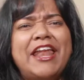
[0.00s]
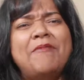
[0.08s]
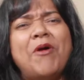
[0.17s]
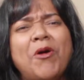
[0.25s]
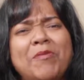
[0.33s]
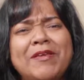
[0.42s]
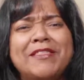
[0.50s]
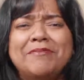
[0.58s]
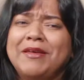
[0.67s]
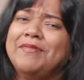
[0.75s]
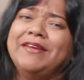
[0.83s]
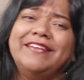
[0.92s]
I'm hoping that
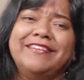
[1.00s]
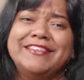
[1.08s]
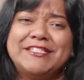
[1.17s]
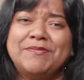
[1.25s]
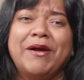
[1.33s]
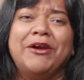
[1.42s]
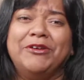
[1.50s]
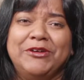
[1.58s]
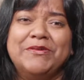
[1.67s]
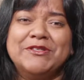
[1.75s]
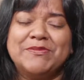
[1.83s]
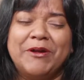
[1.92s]
maybe it'll inspire
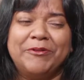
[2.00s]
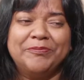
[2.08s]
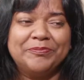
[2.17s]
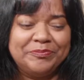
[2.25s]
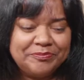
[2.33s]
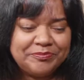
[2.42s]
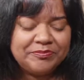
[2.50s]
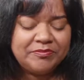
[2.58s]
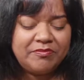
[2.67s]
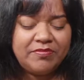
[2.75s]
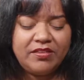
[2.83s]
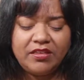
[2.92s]
you as well.
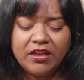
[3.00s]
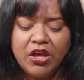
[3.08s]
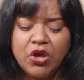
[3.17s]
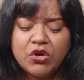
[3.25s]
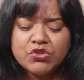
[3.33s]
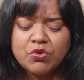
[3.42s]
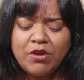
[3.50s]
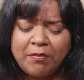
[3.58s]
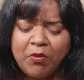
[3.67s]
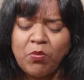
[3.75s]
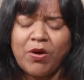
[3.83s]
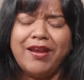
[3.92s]
So
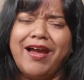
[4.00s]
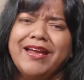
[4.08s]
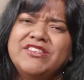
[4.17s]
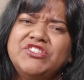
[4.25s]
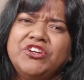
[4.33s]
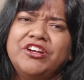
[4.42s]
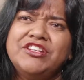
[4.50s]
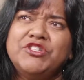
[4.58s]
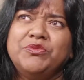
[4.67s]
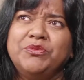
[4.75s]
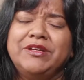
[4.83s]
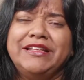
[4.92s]
number 1, I started
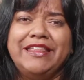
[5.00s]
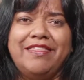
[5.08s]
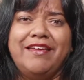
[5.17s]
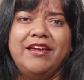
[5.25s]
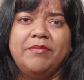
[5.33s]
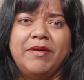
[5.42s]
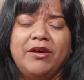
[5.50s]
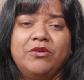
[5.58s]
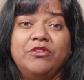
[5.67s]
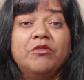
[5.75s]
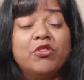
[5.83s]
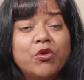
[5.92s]
to really think
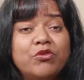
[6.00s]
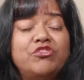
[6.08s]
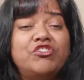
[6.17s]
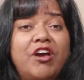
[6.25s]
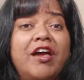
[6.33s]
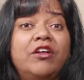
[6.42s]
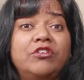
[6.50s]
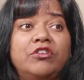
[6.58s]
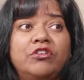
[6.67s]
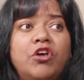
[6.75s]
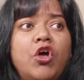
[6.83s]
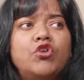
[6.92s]
about those
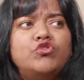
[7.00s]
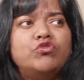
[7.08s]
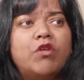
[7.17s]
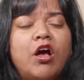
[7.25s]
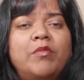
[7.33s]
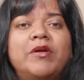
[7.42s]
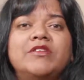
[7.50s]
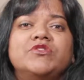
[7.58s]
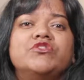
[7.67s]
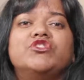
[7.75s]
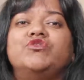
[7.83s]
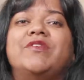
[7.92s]
childhood traumas
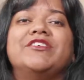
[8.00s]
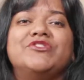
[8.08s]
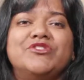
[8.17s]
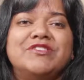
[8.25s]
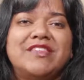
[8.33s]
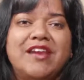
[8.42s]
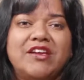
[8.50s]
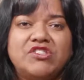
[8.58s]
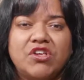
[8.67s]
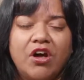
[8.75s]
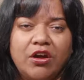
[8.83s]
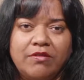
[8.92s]
or stressors that I
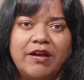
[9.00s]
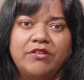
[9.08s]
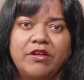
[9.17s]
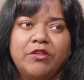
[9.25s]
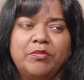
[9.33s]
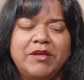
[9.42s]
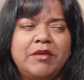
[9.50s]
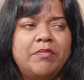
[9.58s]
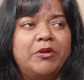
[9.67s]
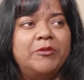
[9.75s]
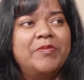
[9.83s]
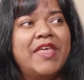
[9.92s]
saw around other
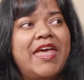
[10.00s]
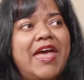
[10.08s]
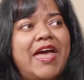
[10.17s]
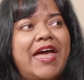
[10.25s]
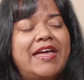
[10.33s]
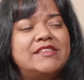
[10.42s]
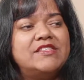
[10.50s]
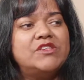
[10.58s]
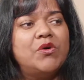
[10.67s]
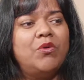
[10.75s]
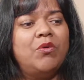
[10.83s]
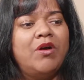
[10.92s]
people. And
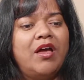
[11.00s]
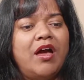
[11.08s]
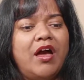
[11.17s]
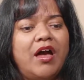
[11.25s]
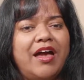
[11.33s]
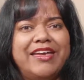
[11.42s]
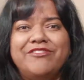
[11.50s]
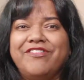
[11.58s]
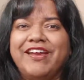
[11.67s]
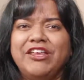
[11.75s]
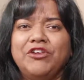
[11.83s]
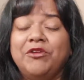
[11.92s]
so I
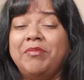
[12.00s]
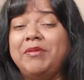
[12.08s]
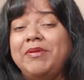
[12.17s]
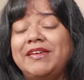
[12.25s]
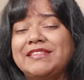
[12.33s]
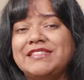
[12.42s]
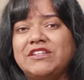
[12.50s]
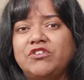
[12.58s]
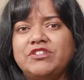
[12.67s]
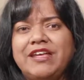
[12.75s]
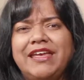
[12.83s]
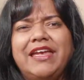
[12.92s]
invite you to maybe consider
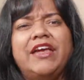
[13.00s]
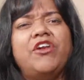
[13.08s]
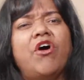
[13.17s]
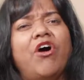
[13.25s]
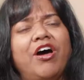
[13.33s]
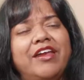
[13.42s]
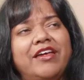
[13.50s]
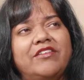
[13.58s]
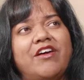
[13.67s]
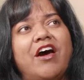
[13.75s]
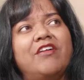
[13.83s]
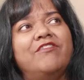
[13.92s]
taking an audit
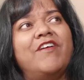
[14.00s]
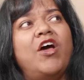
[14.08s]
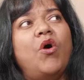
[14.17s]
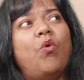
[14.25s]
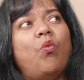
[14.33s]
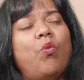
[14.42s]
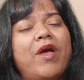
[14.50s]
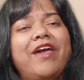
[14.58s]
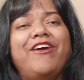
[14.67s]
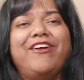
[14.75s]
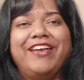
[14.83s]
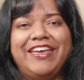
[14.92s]
of
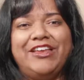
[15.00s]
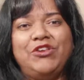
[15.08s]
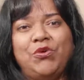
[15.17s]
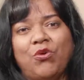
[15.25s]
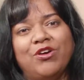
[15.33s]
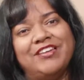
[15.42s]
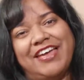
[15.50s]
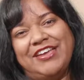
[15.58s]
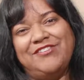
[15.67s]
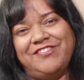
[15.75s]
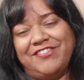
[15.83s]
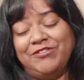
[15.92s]
where in your
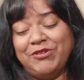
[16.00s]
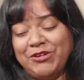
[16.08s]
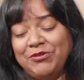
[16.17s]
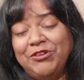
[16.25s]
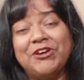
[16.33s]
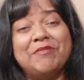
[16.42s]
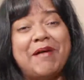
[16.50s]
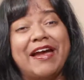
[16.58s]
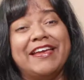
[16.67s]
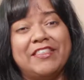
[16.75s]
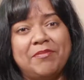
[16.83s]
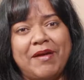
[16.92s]
life, when you look
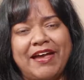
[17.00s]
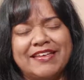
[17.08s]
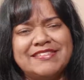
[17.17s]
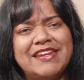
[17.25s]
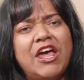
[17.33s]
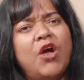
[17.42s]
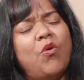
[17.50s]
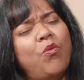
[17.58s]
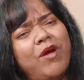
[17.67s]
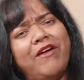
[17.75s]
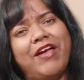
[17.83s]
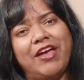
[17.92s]
back in the past,
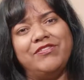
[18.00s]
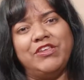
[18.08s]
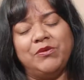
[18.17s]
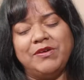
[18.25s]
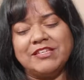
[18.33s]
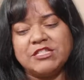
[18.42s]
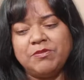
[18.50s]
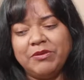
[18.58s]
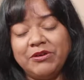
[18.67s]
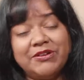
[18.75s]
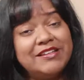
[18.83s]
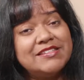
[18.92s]
where have you
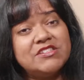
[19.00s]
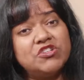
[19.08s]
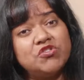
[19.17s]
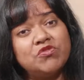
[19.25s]
experienced